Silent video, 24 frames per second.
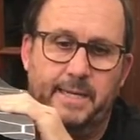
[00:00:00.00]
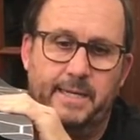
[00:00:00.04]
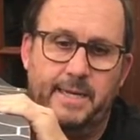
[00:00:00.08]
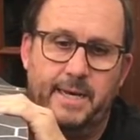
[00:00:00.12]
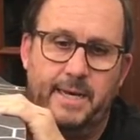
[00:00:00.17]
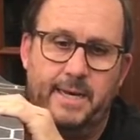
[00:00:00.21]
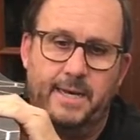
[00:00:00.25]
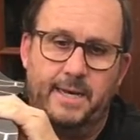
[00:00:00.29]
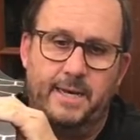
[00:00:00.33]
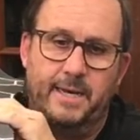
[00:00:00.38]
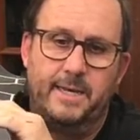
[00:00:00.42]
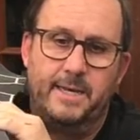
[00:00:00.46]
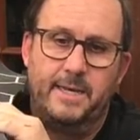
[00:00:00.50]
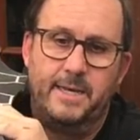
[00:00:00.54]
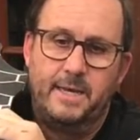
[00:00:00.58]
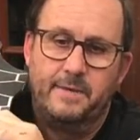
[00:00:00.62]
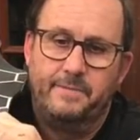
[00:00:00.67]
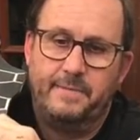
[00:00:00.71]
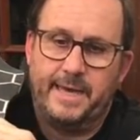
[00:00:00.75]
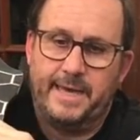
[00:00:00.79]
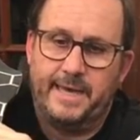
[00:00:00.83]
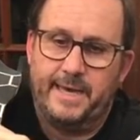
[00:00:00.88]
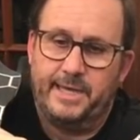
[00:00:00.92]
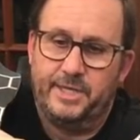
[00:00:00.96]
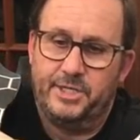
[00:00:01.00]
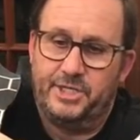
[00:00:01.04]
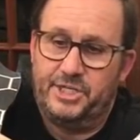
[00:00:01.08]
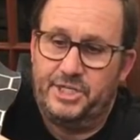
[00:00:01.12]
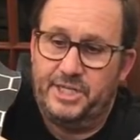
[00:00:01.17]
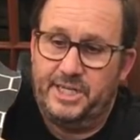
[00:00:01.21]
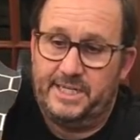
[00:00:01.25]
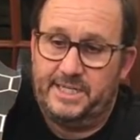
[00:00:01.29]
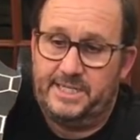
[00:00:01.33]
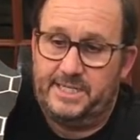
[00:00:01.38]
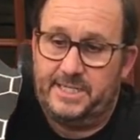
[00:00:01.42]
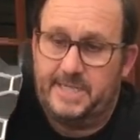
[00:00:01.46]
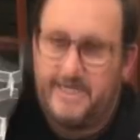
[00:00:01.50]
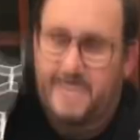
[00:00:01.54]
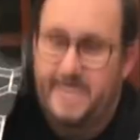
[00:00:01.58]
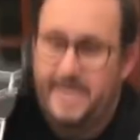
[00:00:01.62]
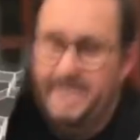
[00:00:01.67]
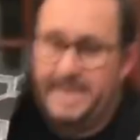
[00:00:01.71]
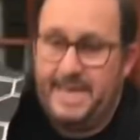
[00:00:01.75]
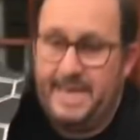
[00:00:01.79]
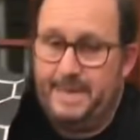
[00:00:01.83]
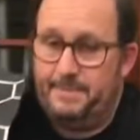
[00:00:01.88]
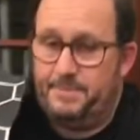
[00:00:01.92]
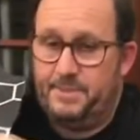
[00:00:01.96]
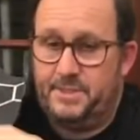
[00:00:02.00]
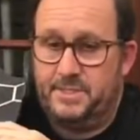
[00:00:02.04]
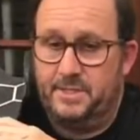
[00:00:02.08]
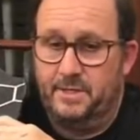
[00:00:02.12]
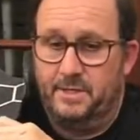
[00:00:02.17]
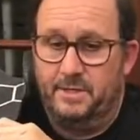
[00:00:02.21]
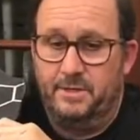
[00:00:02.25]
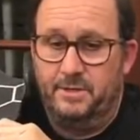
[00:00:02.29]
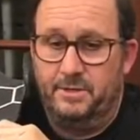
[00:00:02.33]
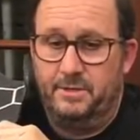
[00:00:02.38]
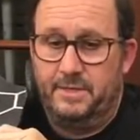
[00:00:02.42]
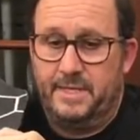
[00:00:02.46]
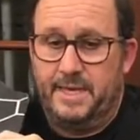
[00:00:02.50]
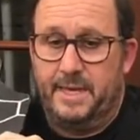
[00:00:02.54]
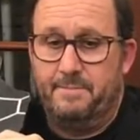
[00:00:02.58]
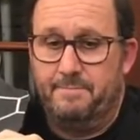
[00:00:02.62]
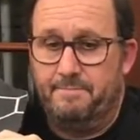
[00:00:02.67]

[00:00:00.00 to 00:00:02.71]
They are just absolutely a